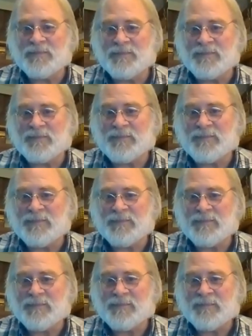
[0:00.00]

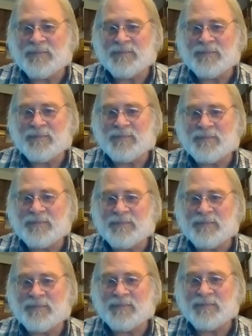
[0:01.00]

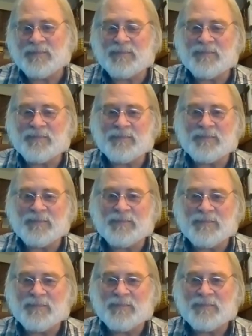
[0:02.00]

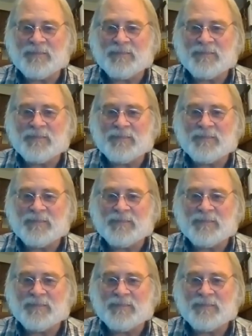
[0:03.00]
(not speaking)